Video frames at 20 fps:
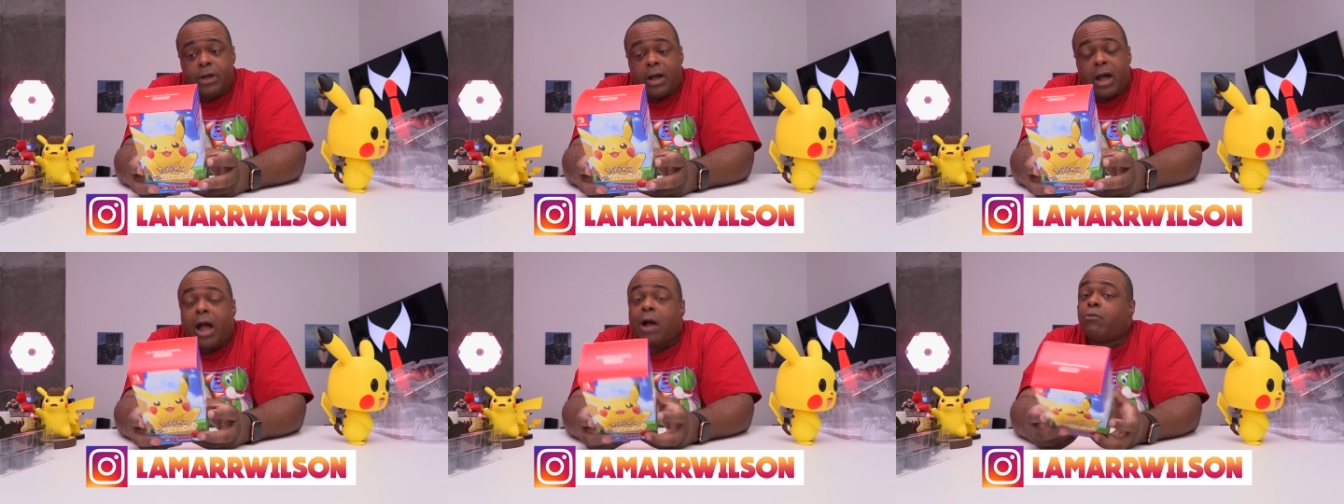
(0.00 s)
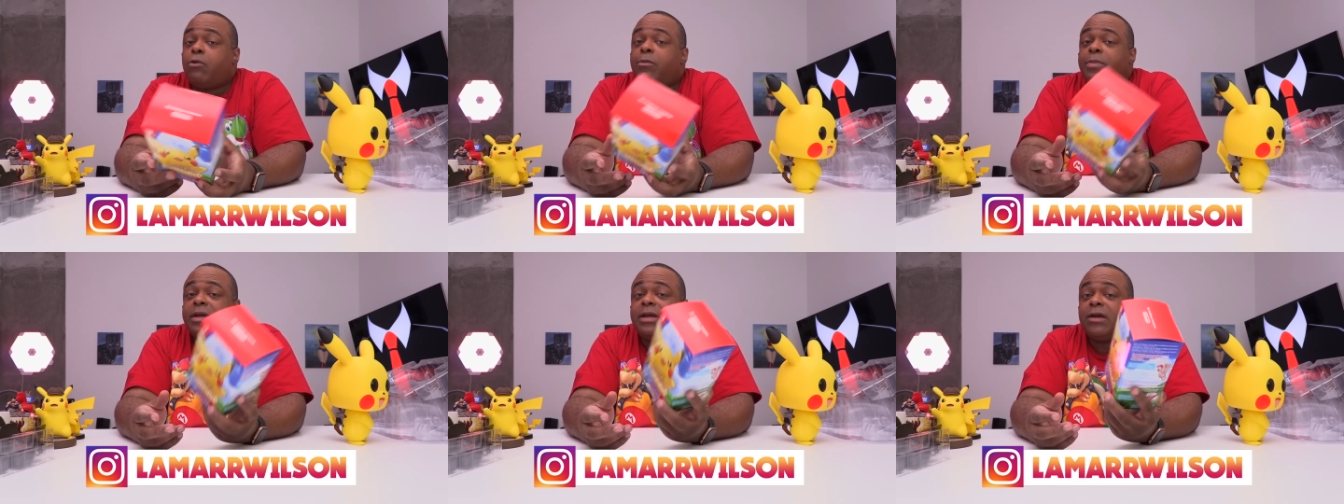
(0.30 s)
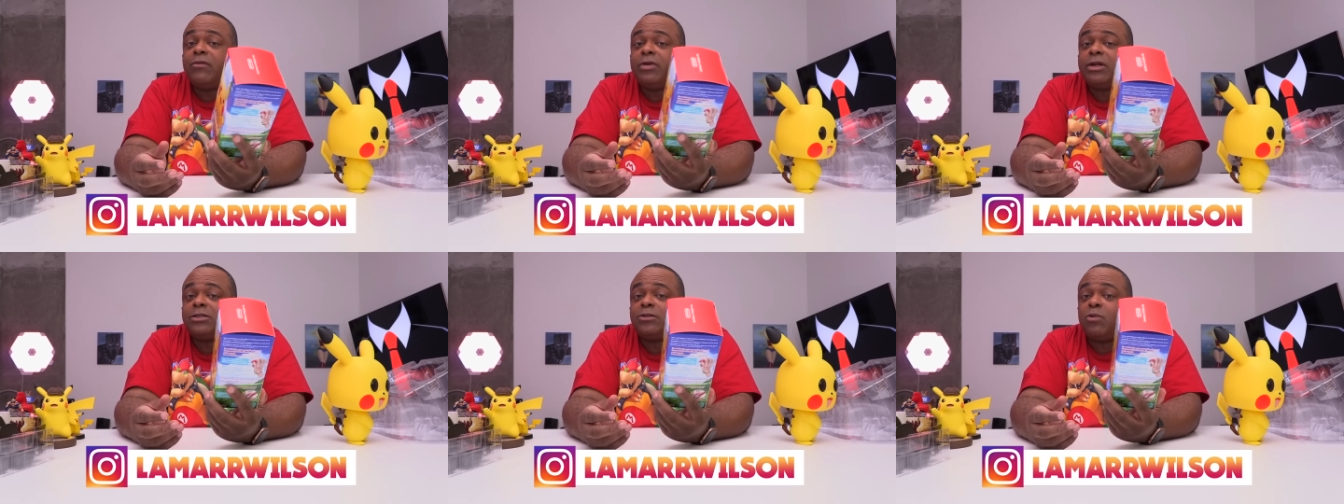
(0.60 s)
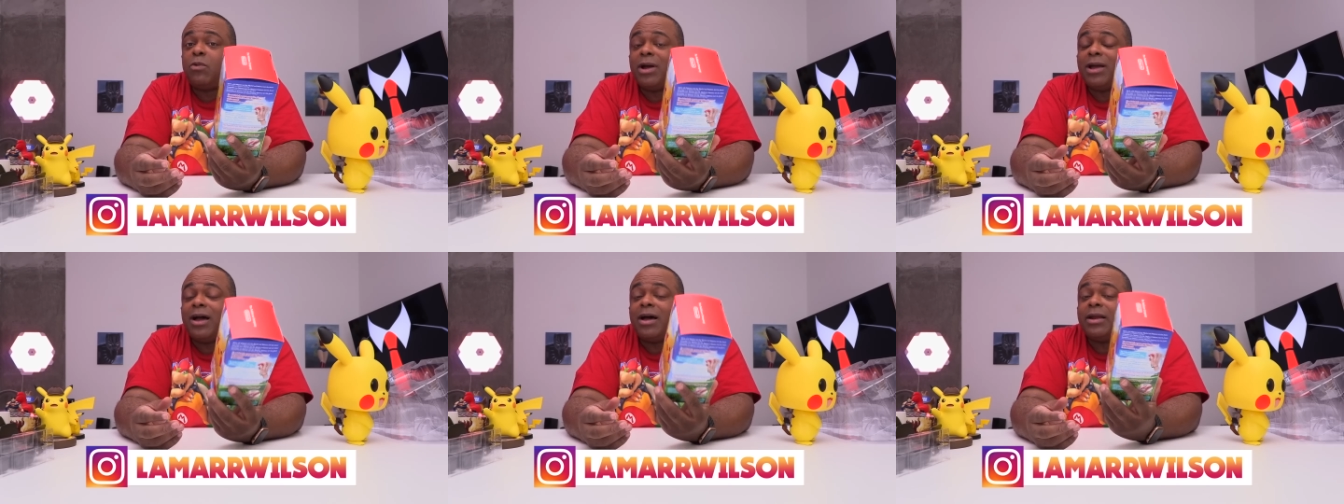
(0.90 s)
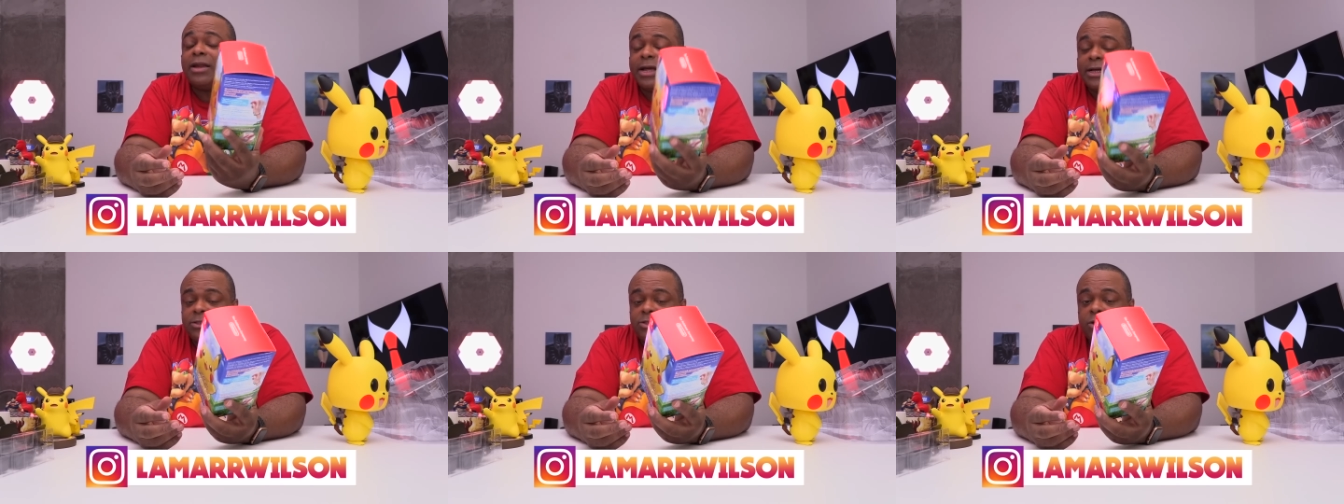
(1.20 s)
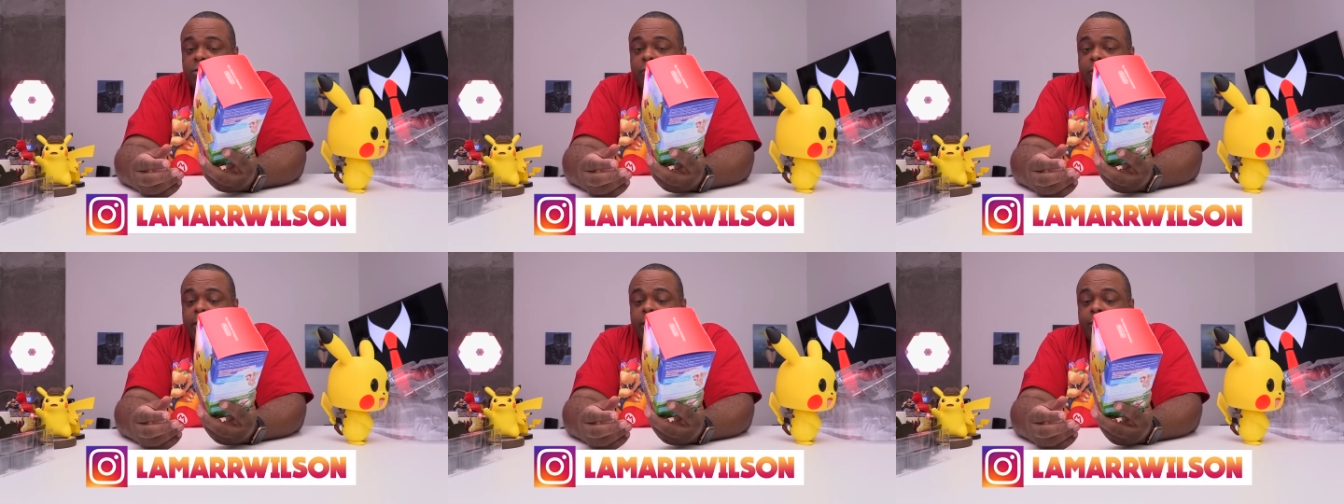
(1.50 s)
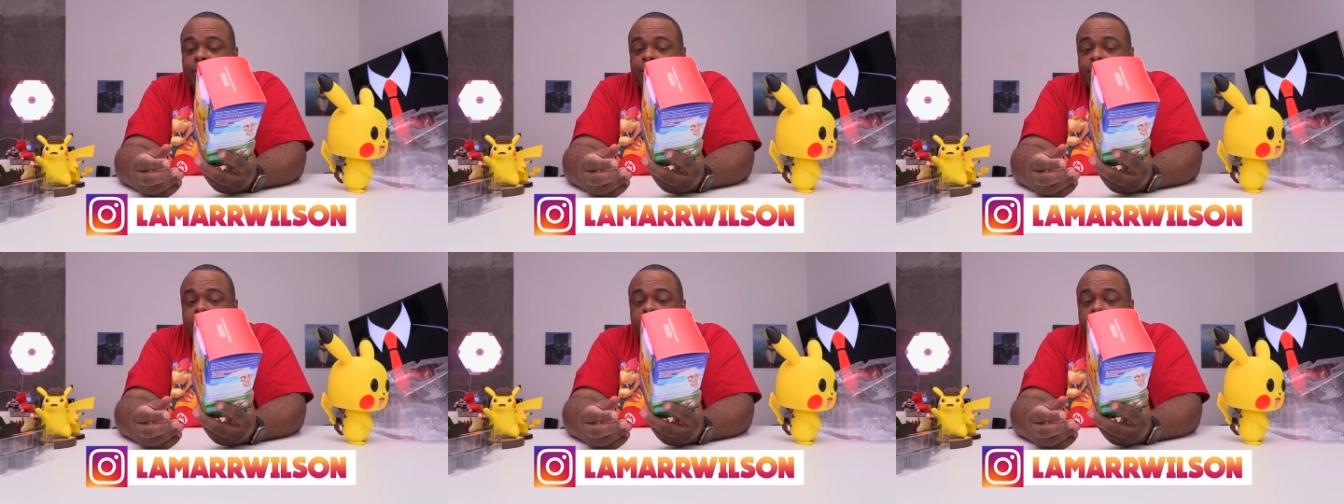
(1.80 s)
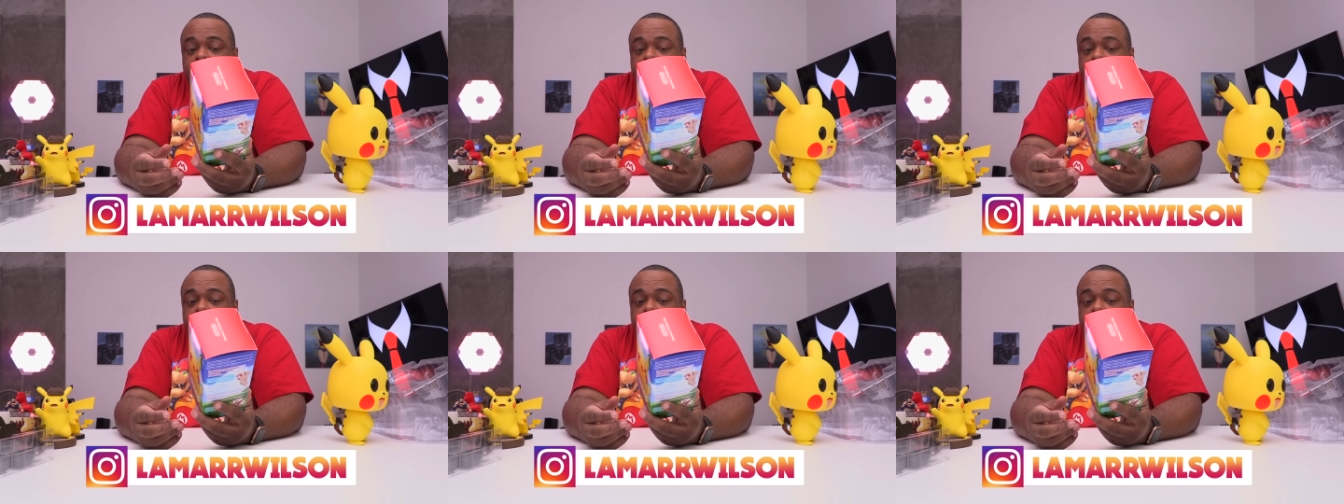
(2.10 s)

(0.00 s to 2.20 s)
I will be giving this away on Instagram.